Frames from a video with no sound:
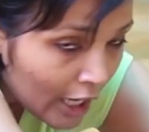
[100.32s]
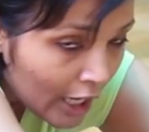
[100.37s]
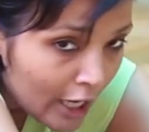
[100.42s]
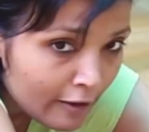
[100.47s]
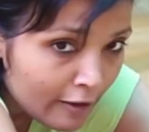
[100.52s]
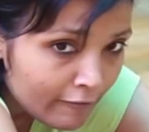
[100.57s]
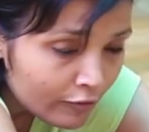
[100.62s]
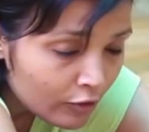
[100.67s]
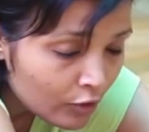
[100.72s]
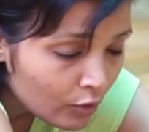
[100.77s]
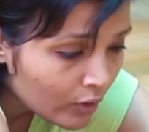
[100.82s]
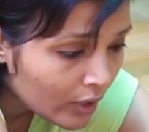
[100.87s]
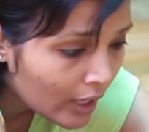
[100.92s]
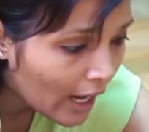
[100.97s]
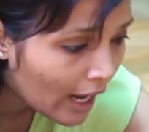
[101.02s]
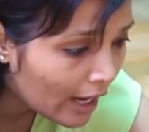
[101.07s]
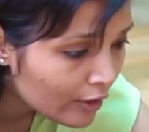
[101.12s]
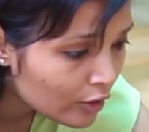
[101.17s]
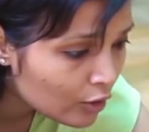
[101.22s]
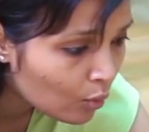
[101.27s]
If you
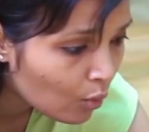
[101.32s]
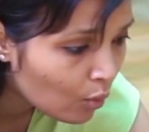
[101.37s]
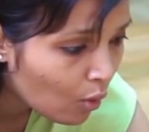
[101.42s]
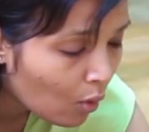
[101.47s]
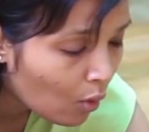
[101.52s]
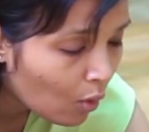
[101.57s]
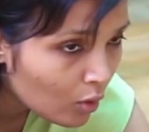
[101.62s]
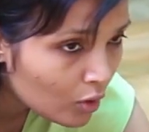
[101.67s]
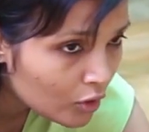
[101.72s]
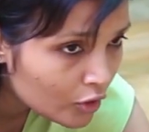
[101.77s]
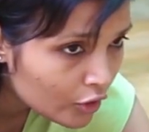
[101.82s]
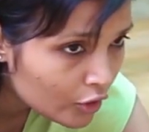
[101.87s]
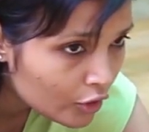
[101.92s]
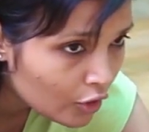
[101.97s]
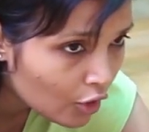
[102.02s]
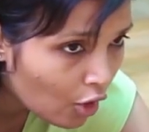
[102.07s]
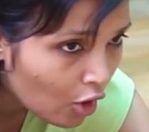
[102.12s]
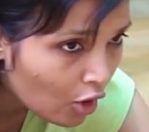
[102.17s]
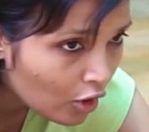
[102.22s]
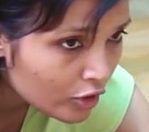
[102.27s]
can, you hold
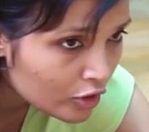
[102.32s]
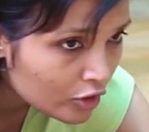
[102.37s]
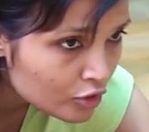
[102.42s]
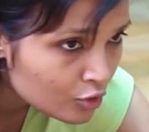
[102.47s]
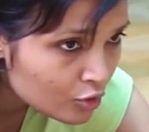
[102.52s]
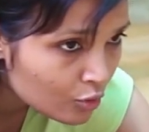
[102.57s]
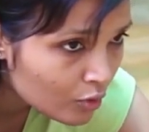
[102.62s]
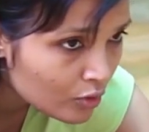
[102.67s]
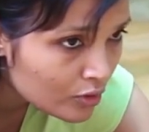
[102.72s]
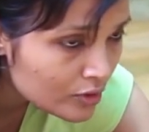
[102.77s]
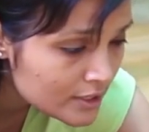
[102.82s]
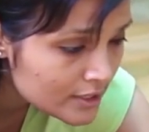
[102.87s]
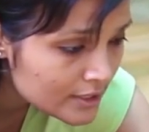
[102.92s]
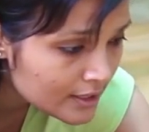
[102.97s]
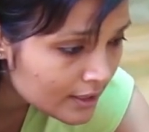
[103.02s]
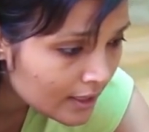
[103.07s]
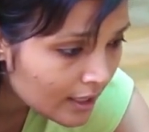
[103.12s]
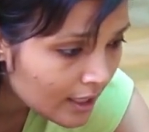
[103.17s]
your toes